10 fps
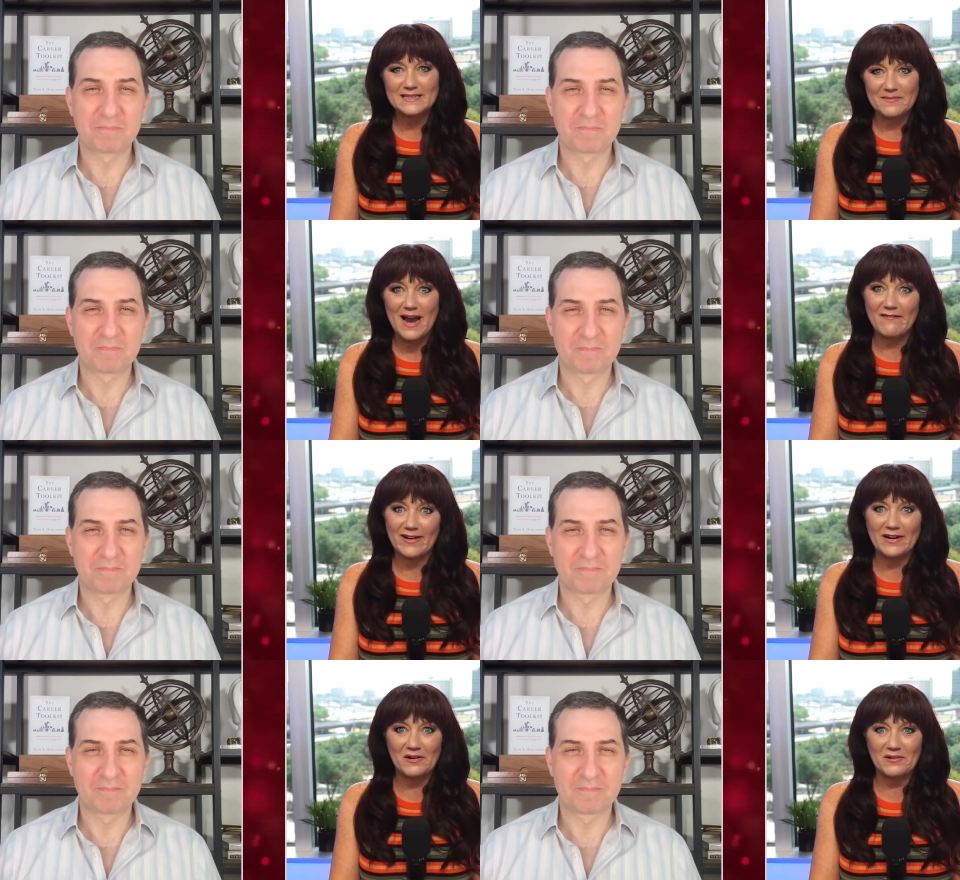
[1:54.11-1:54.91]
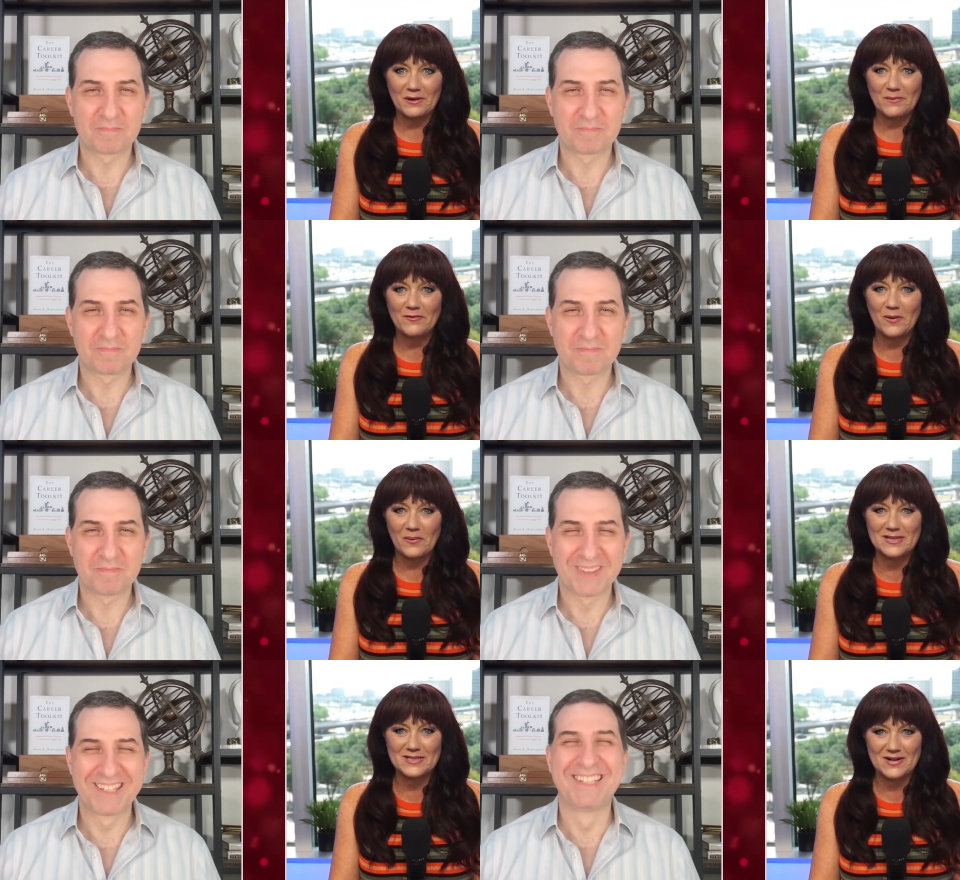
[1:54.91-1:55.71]
Speaker 1: some caffeine earlier before
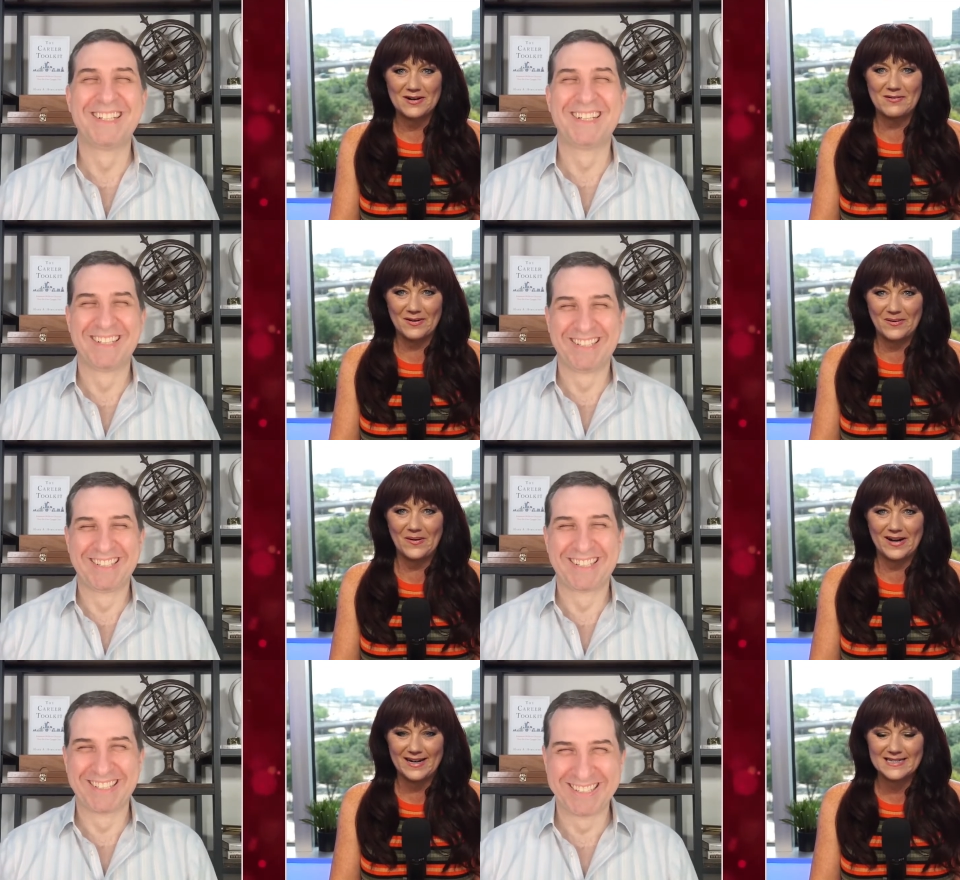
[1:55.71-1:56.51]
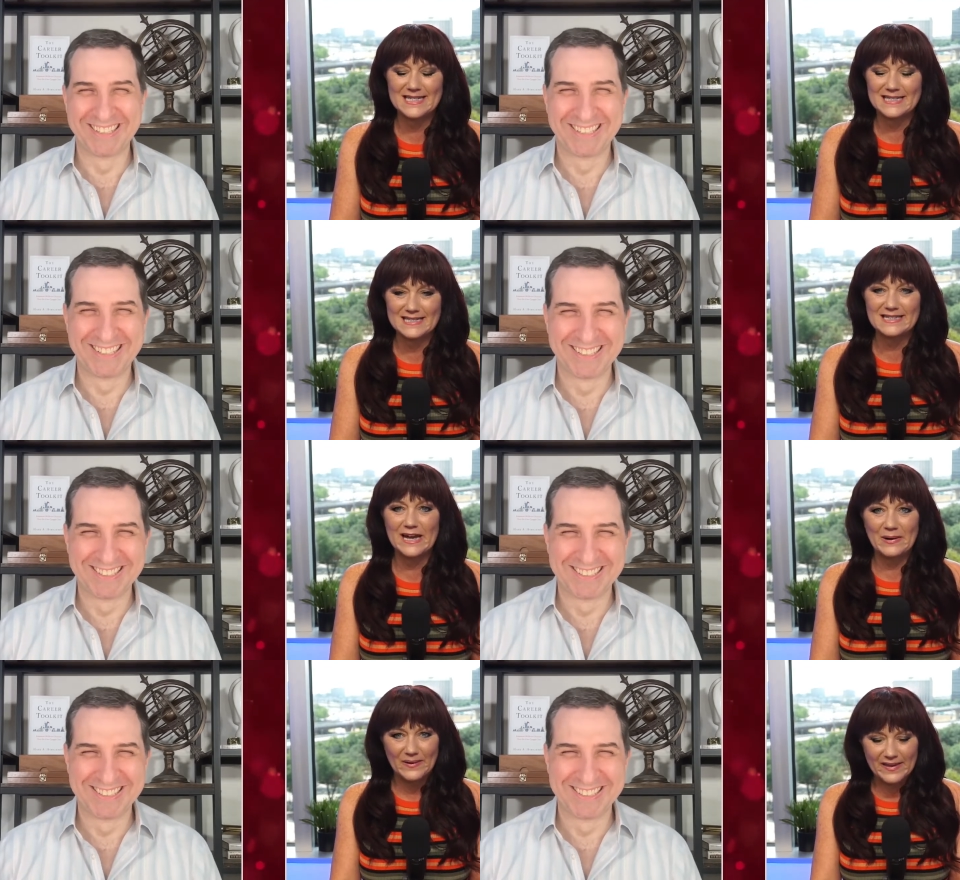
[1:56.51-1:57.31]
we started recording because this is
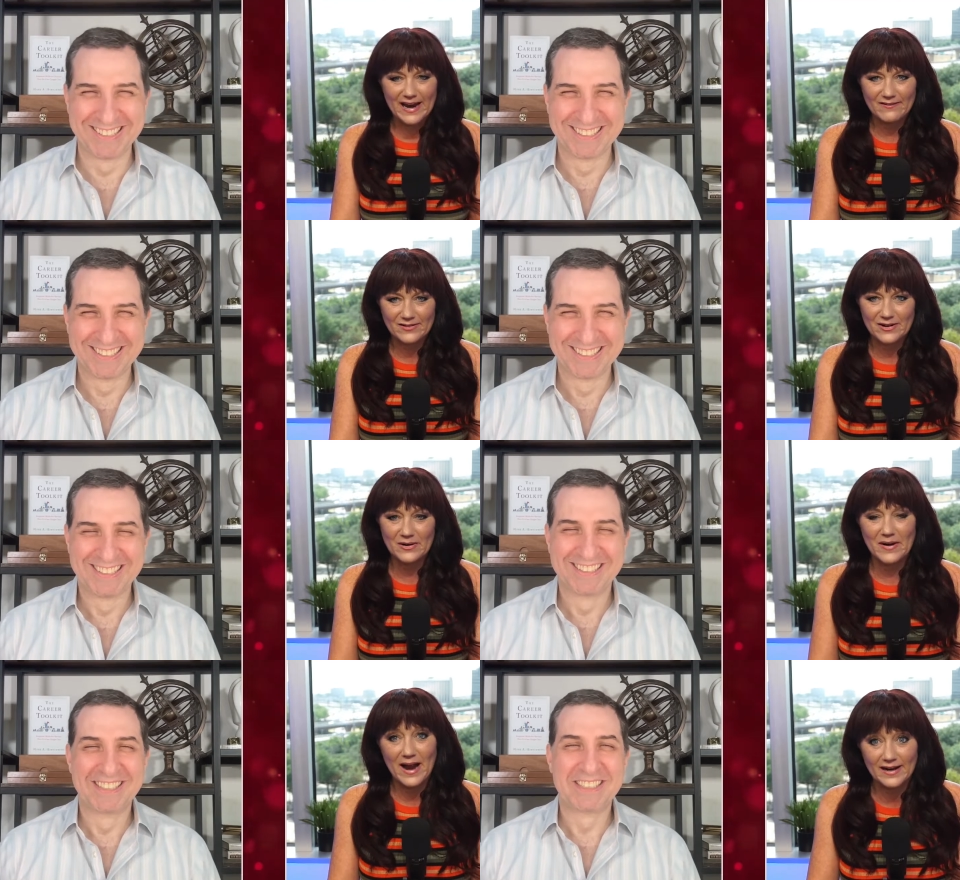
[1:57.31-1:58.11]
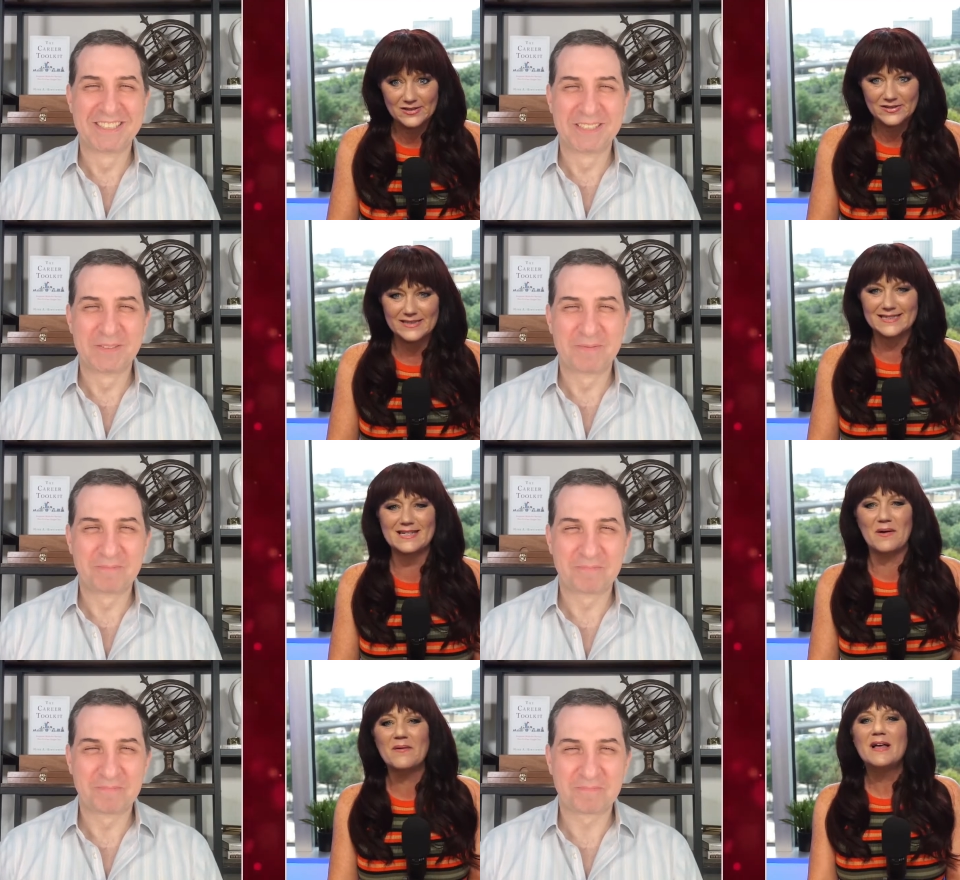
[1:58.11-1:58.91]
later in the afternoon, actually.
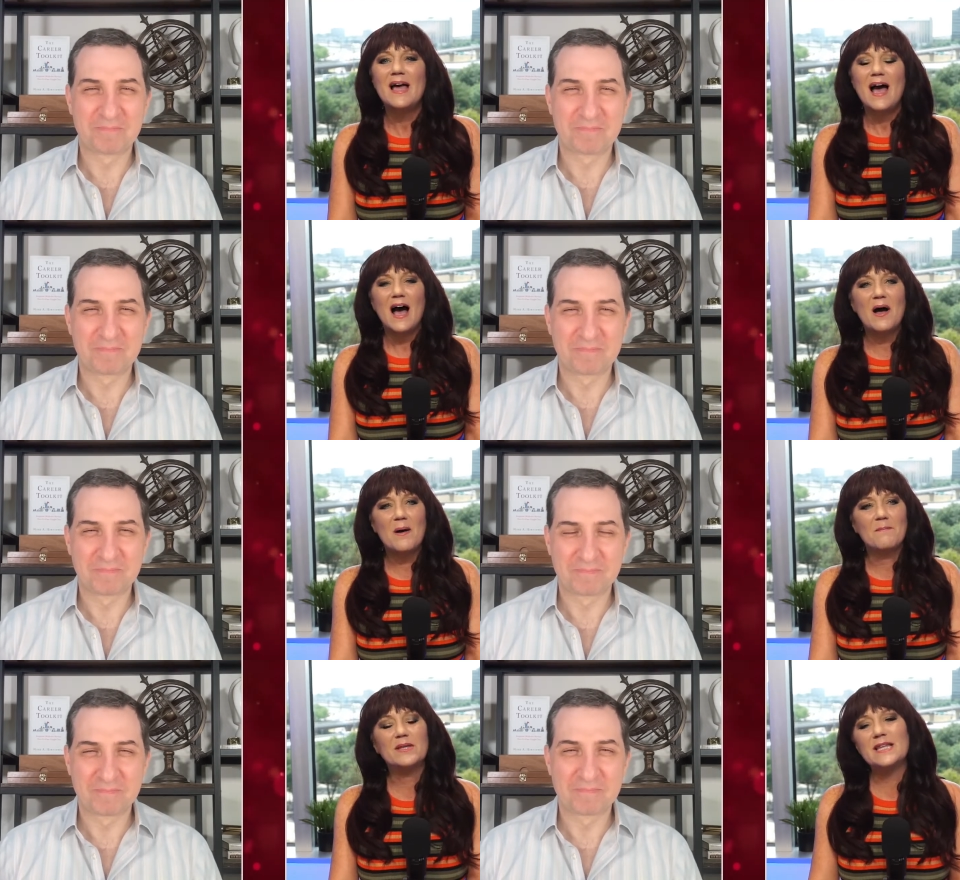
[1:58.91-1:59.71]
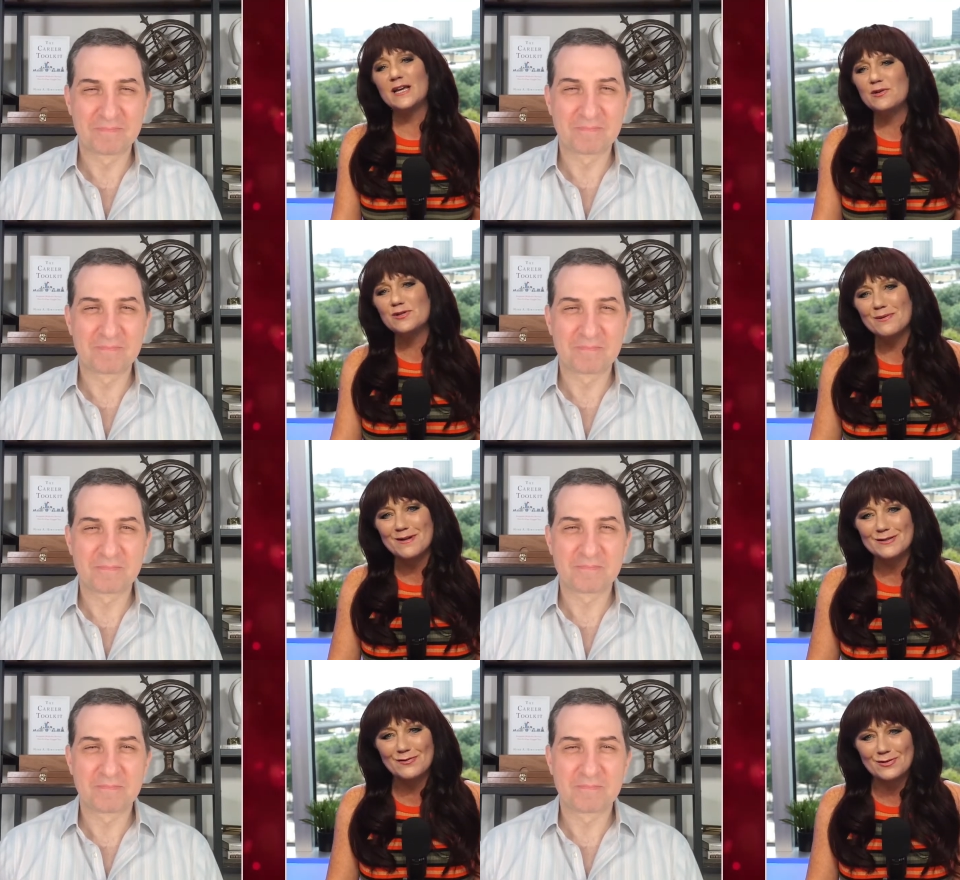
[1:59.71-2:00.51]
So, um, but thank you so
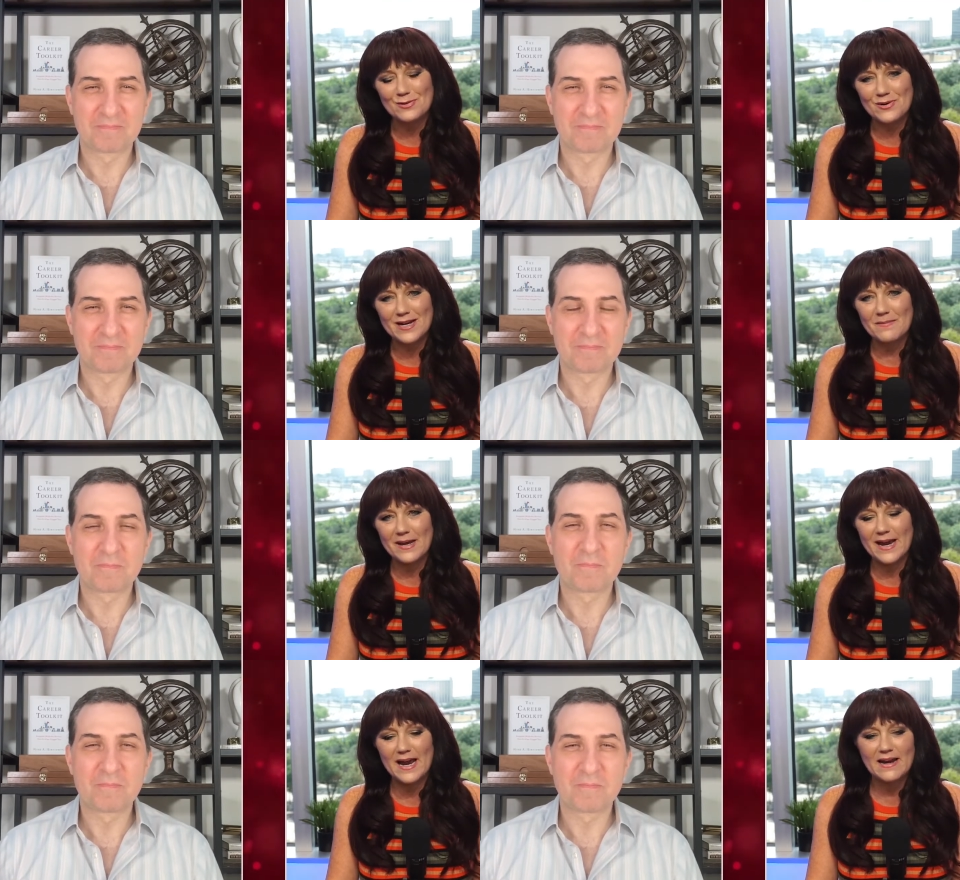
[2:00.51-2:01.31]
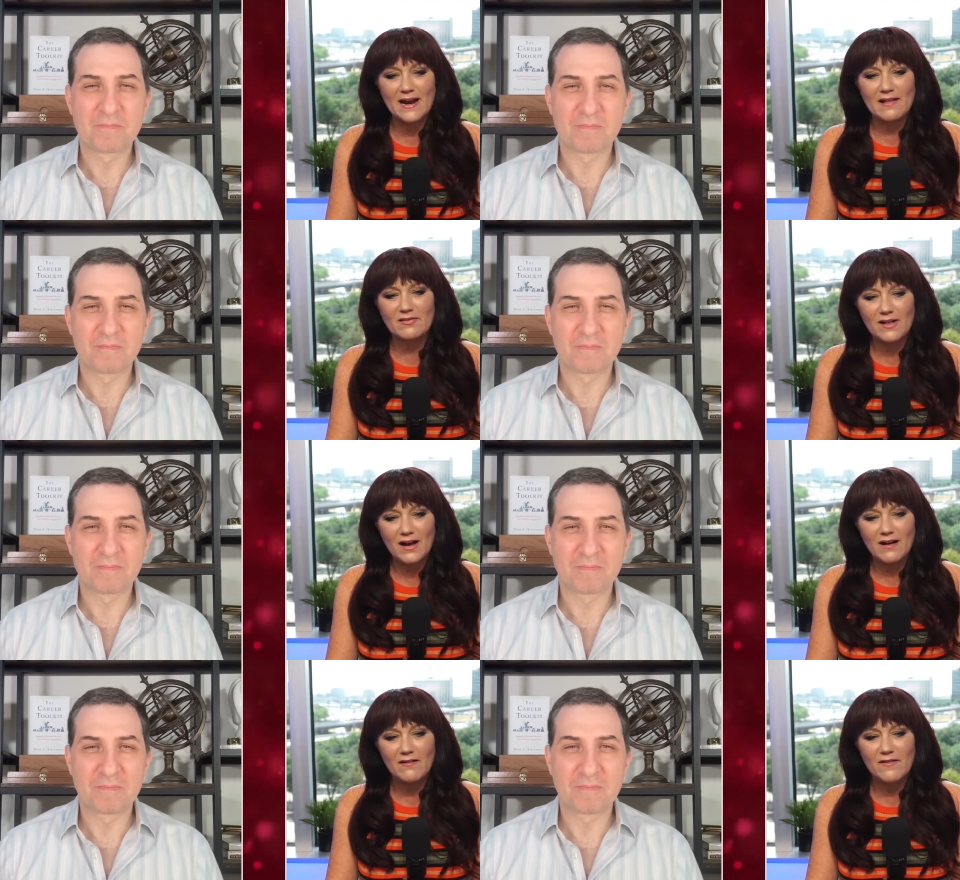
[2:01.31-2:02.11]
much for joining me. And I
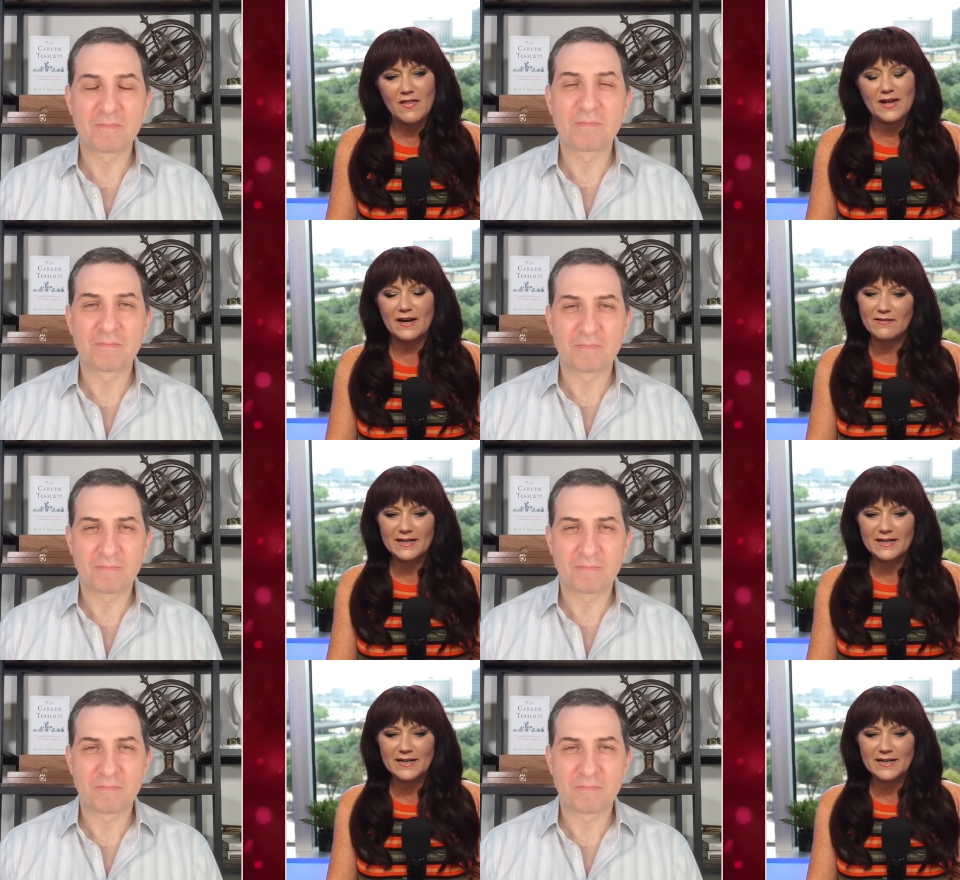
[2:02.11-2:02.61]
love that every